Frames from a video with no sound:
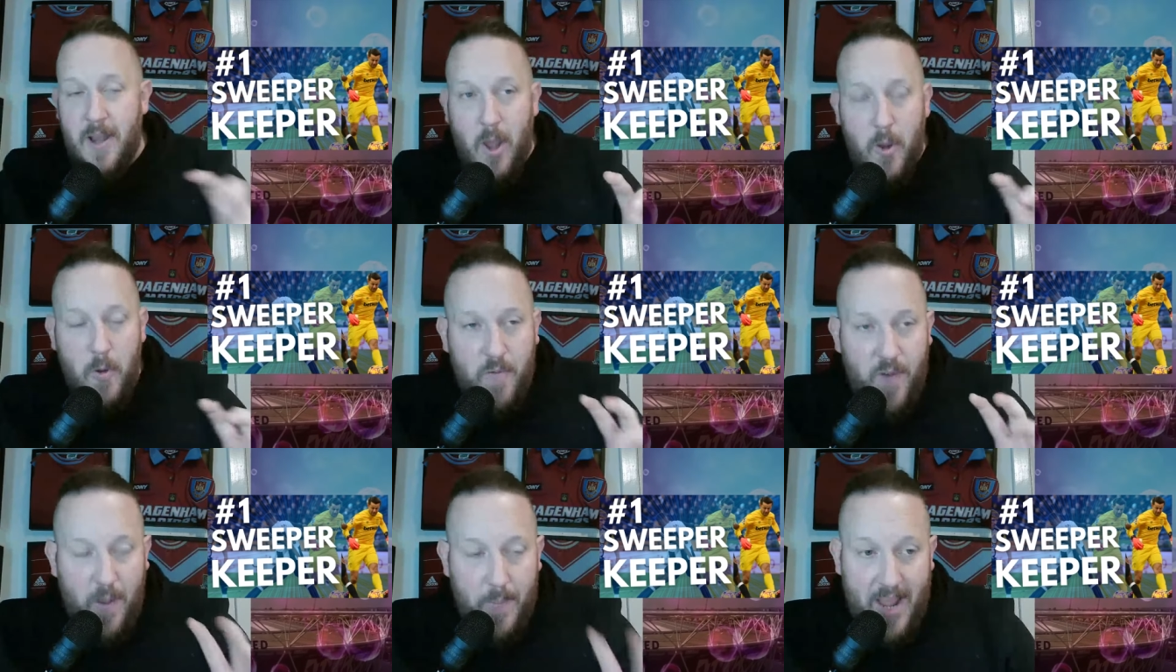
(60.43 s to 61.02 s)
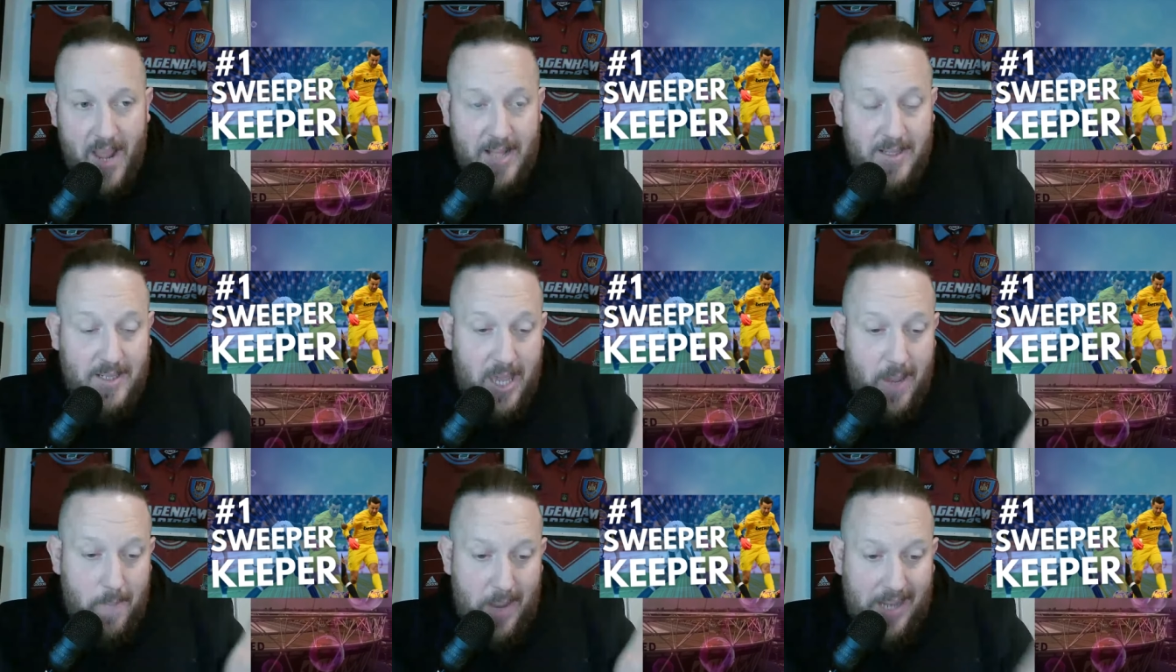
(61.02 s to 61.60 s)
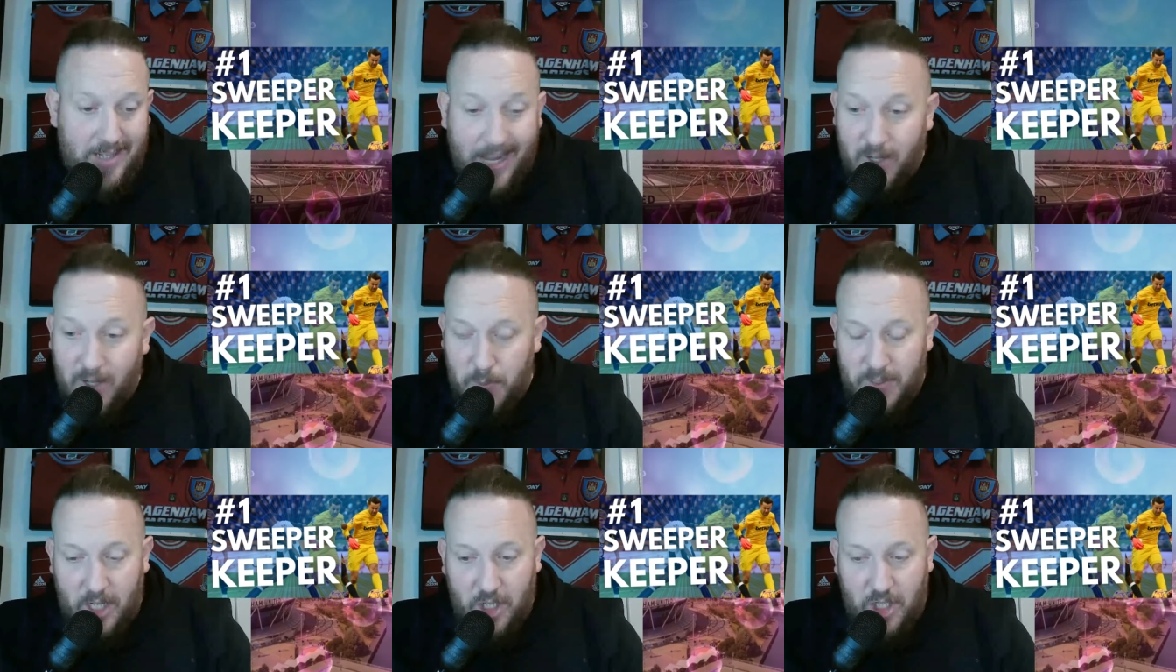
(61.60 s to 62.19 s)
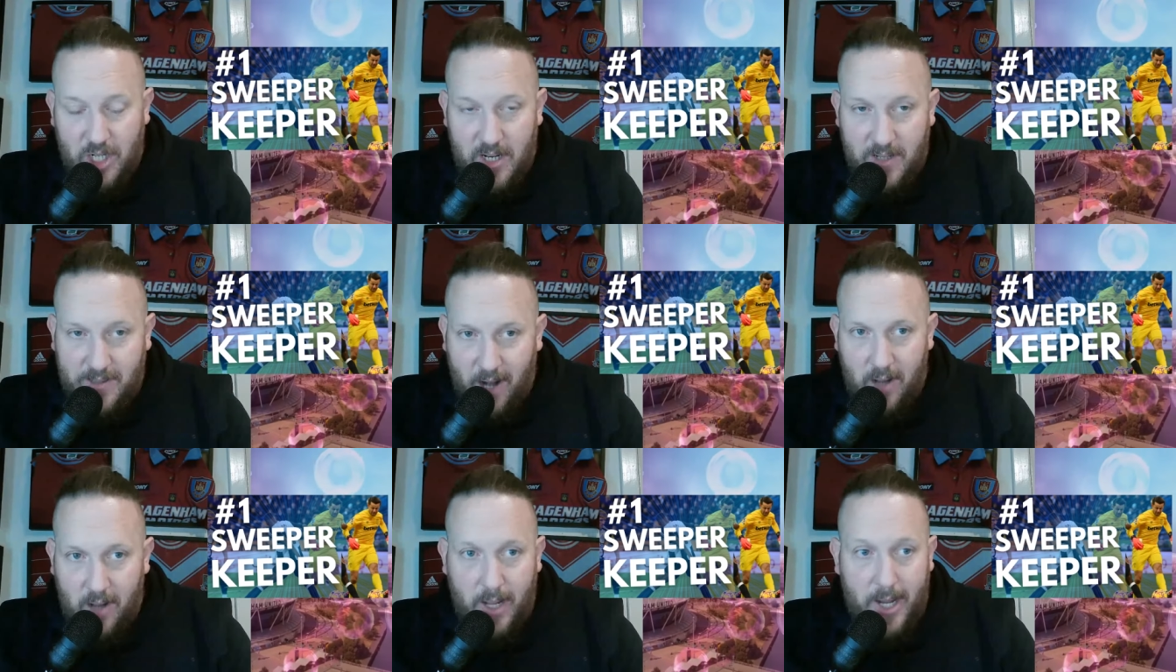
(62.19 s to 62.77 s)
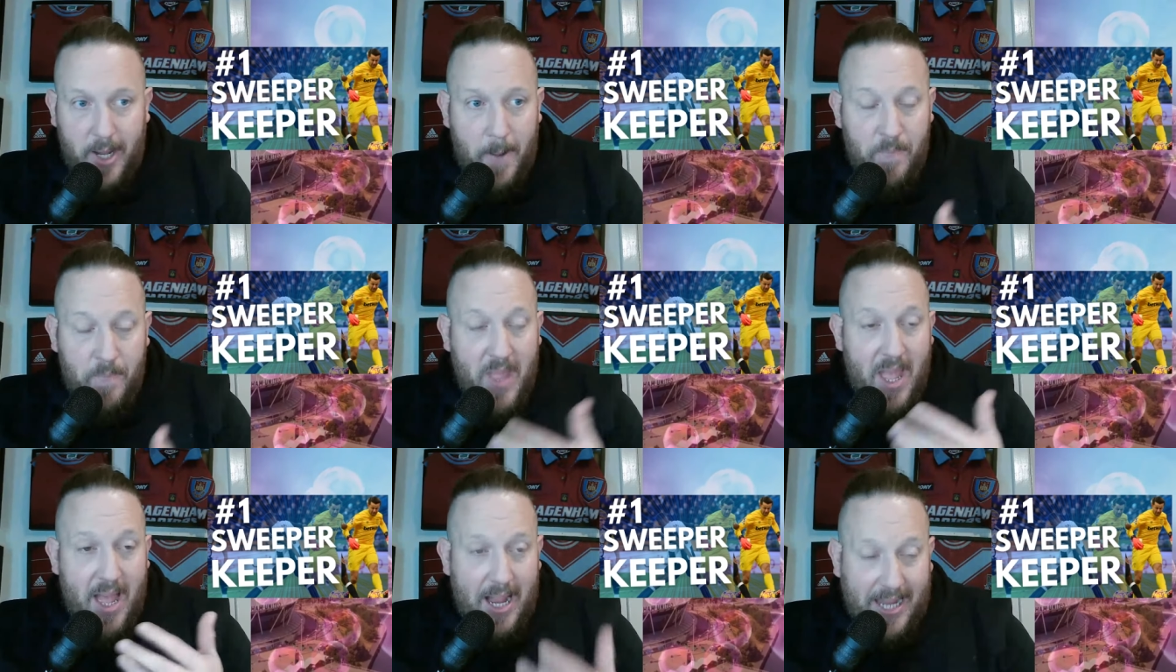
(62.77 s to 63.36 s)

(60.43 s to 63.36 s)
Now, Fabiański maintained his position in the starting lineup.